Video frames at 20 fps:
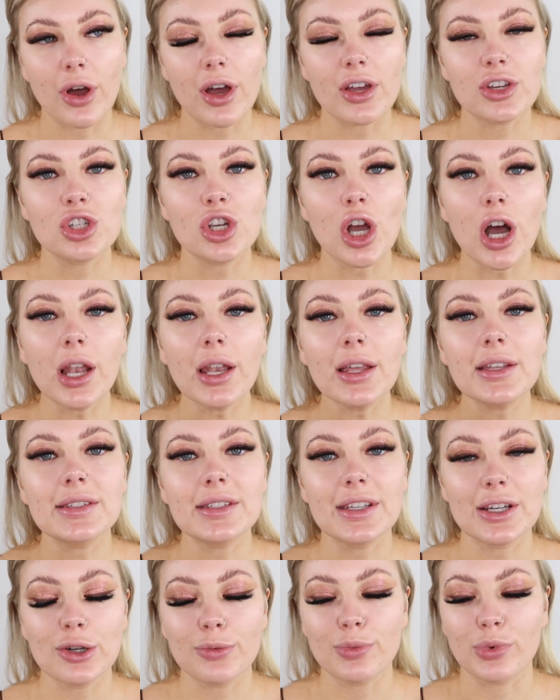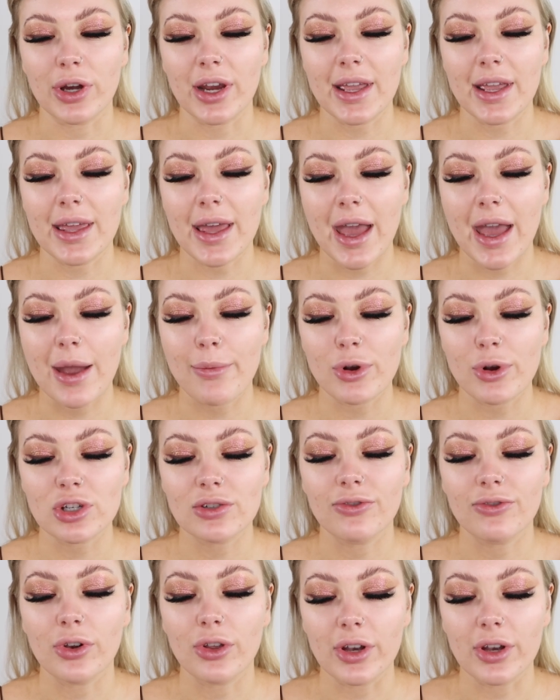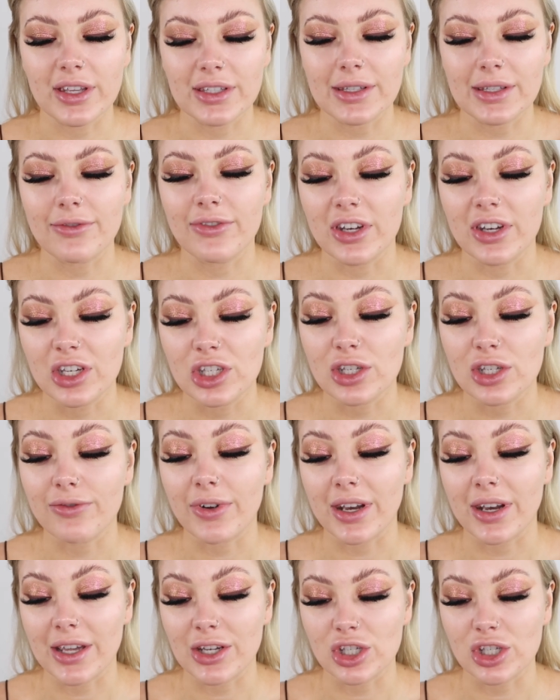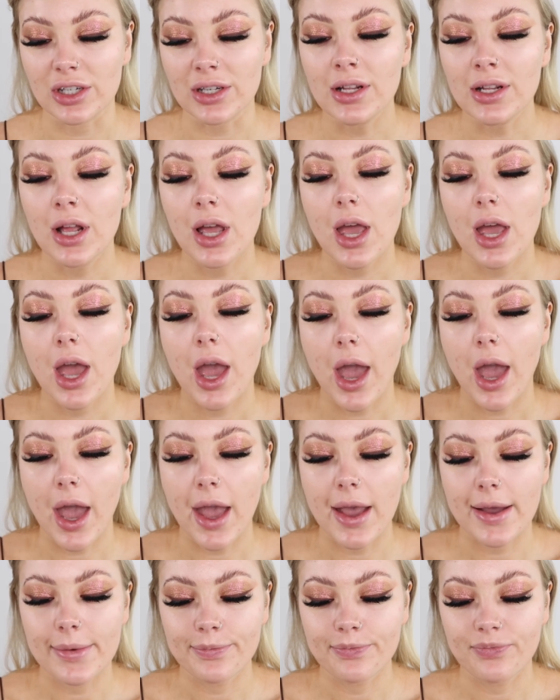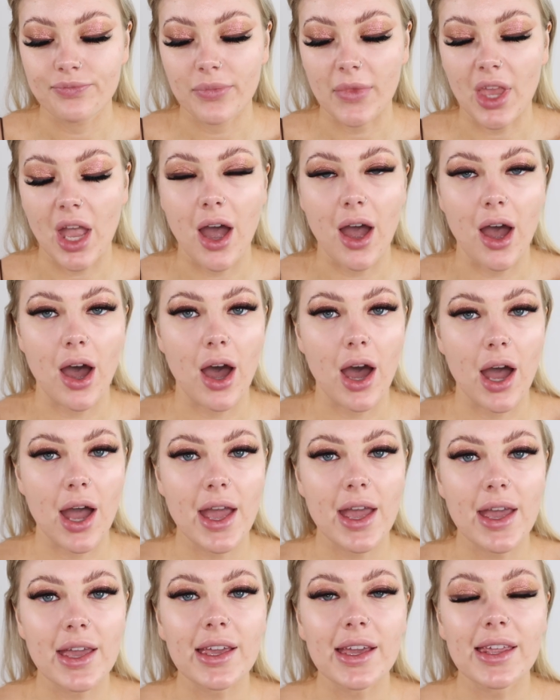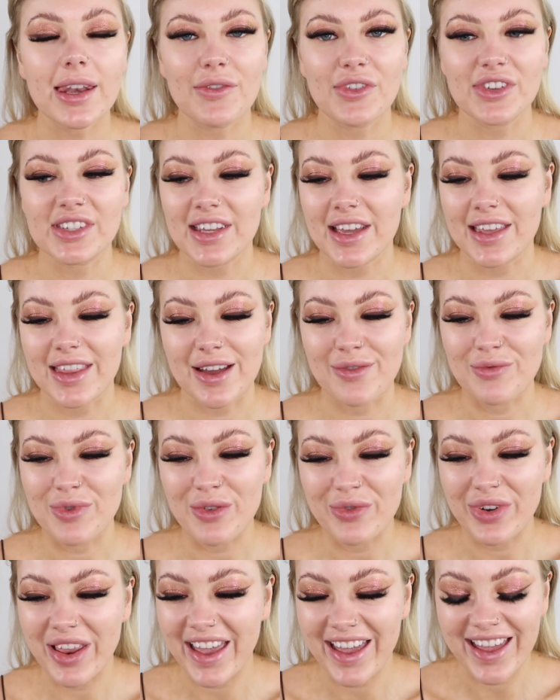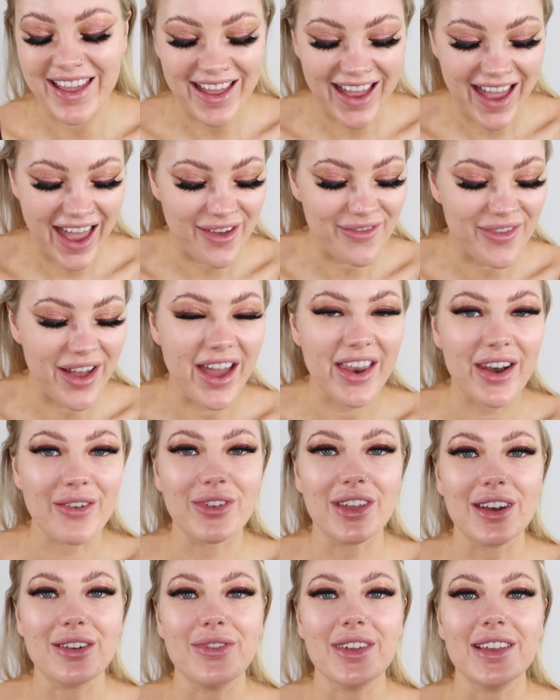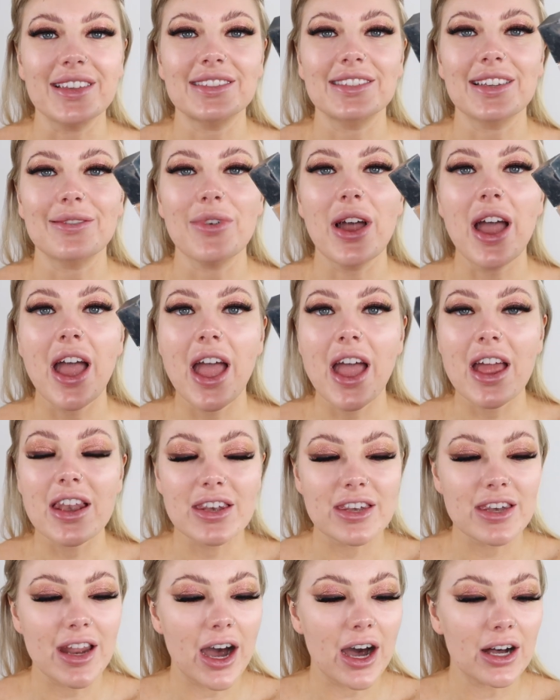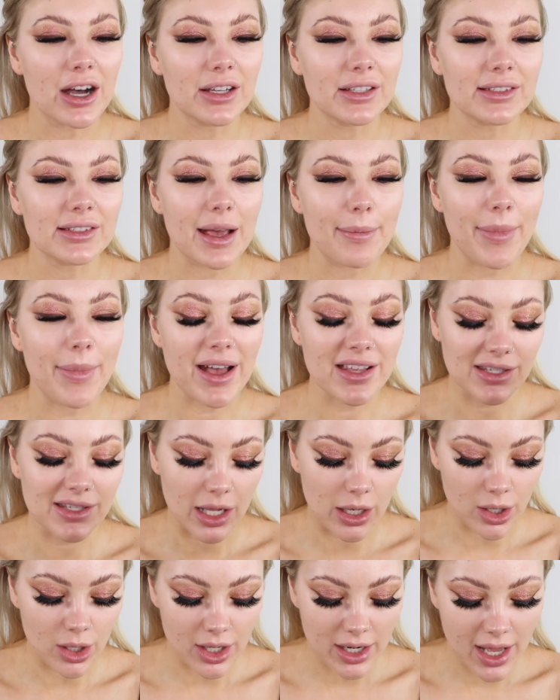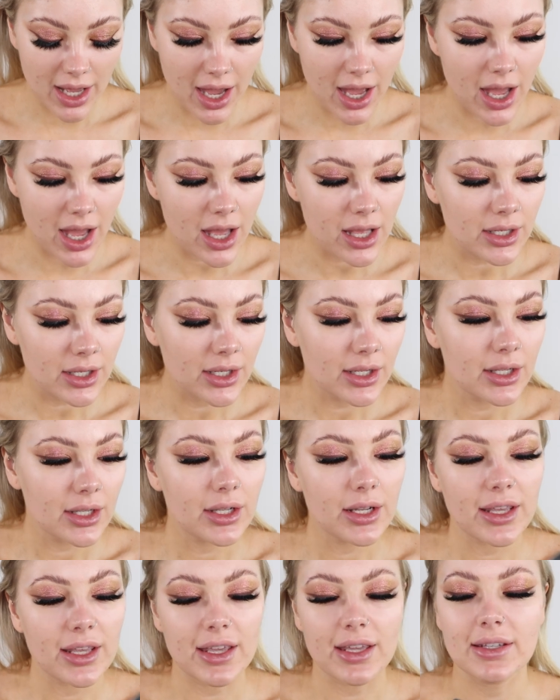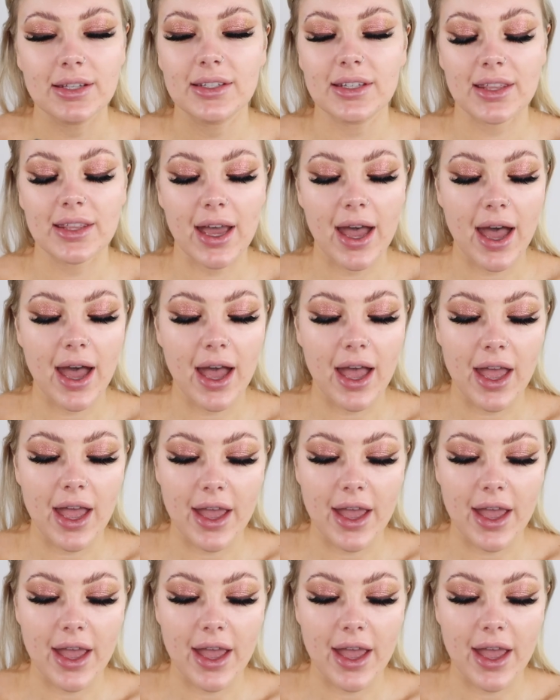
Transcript: Charlotte Tilbury Airbrush Flawless Finish Foundation. I can never say that properly. And I'm going to mix some NARS Barcelona into that.